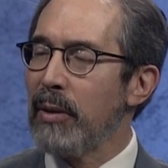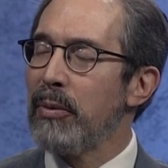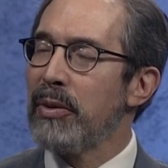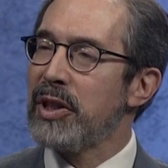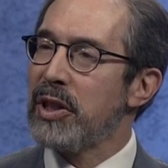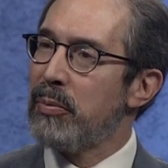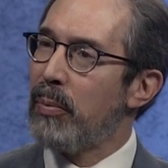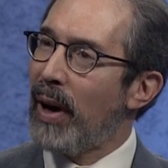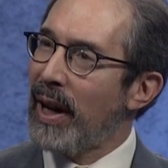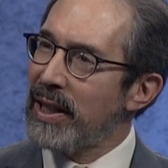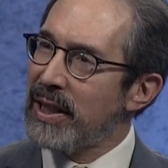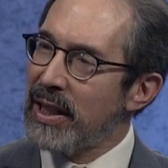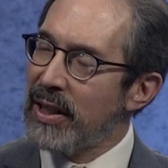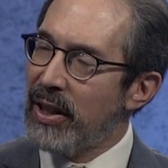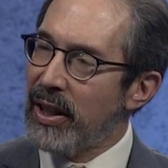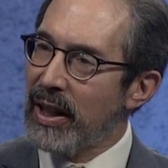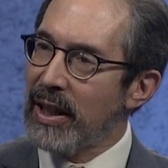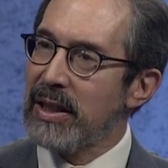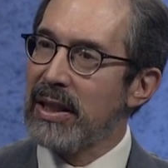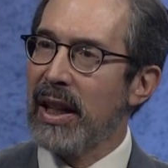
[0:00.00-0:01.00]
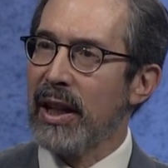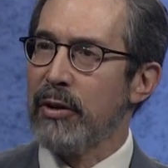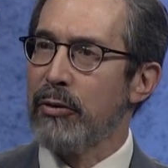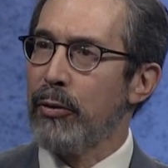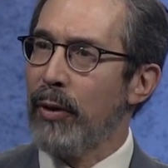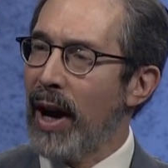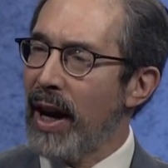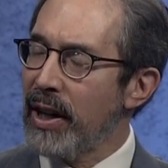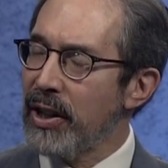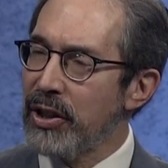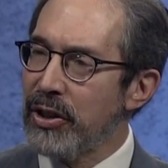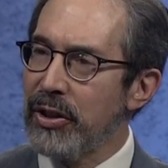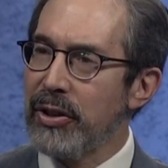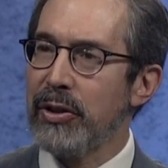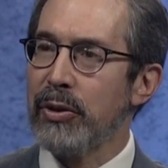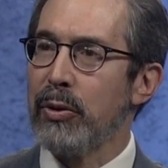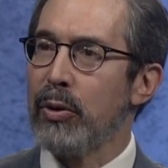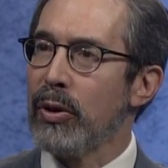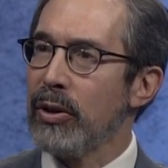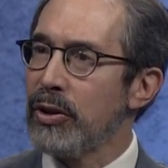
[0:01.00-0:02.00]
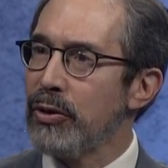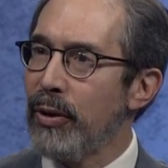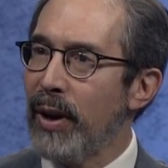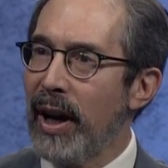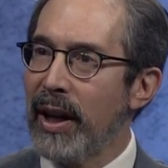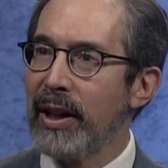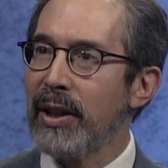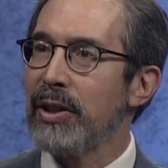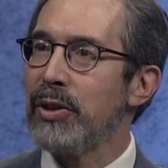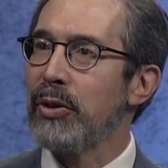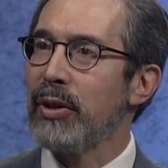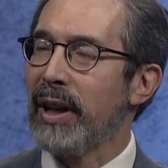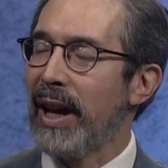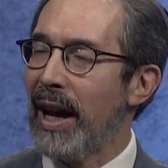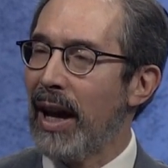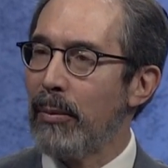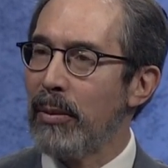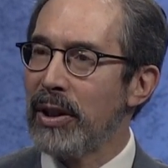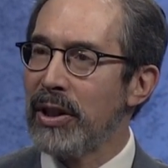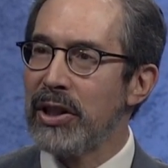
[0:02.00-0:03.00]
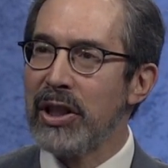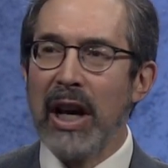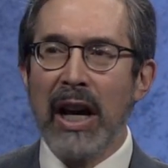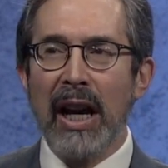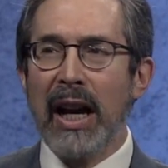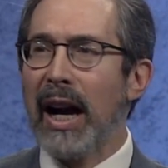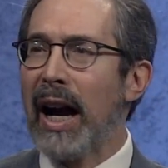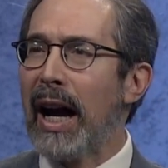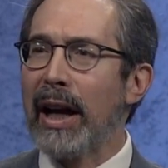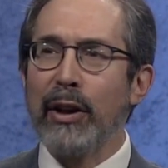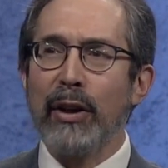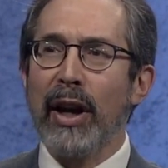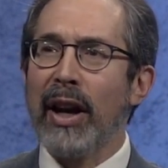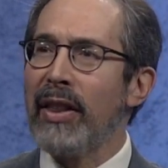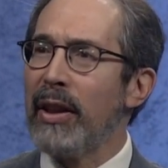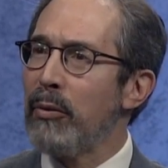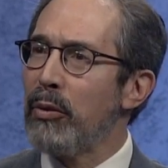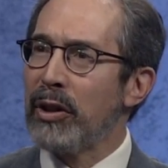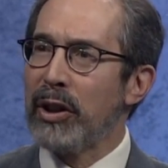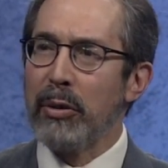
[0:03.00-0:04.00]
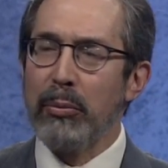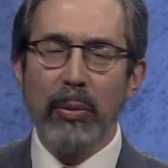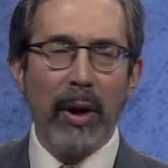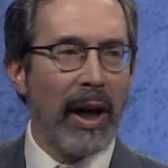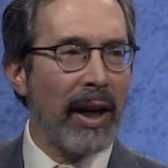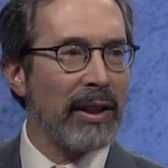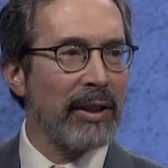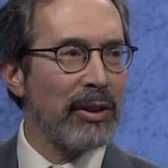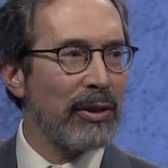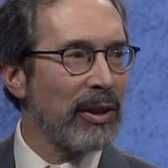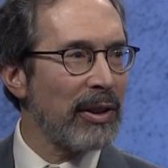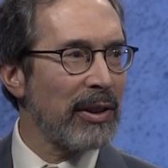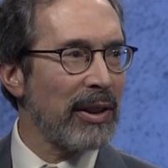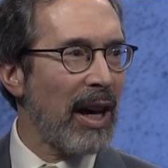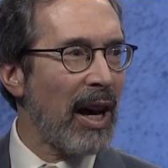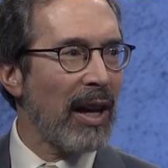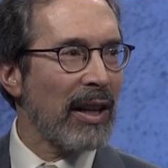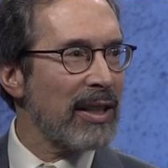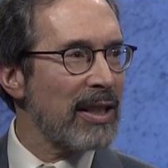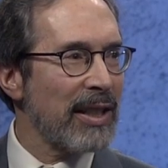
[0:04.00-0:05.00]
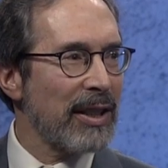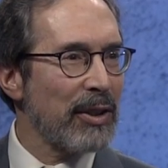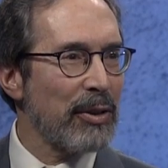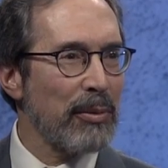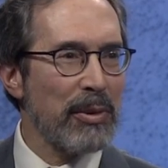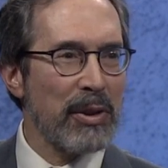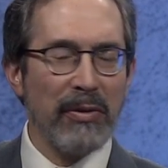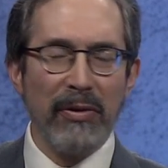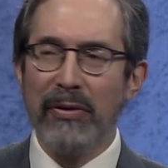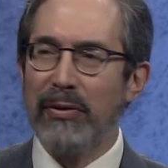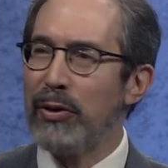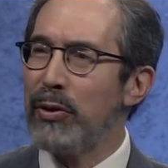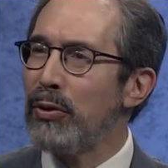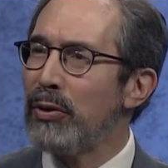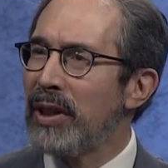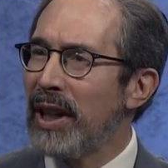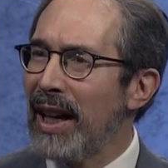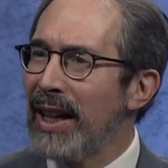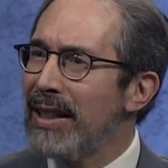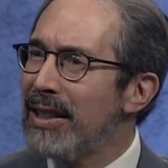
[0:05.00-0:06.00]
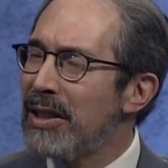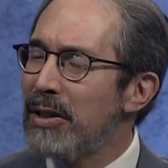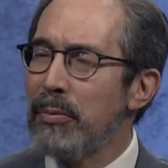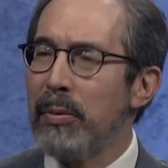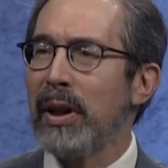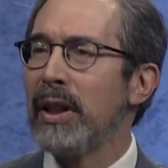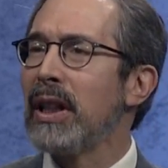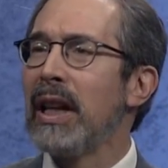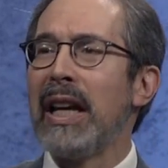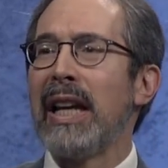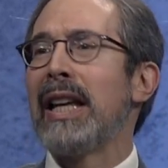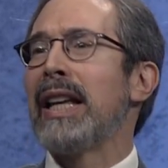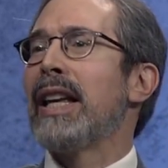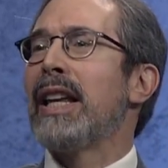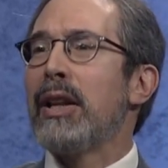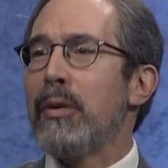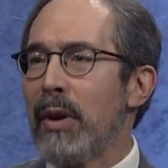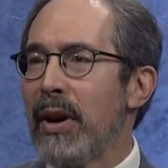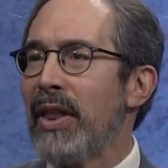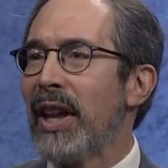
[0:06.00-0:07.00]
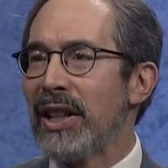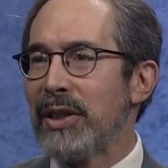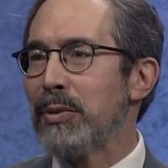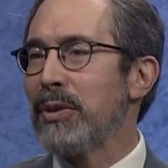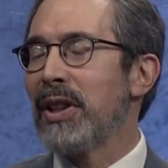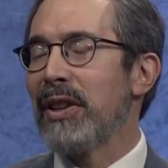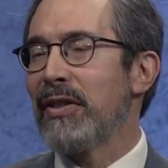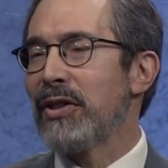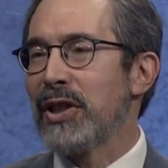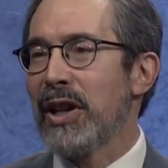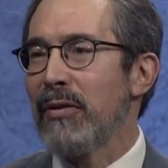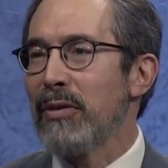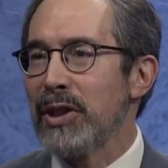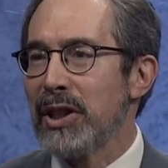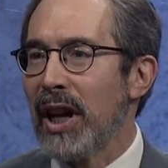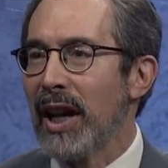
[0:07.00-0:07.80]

it with spicy things like radishes or horseradish or cabbage, I don't know how they would combine, honestly, in terms of food taste, but Anyway, that's what they discovered